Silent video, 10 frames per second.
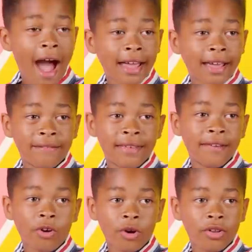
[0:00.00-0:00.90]
I have
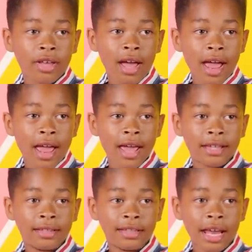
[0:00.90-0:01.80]
never heard of that,
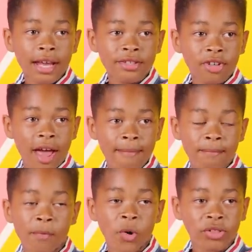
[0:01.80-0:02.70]
and they should have
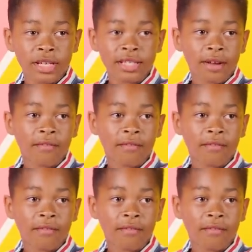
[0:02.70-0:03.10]
more of these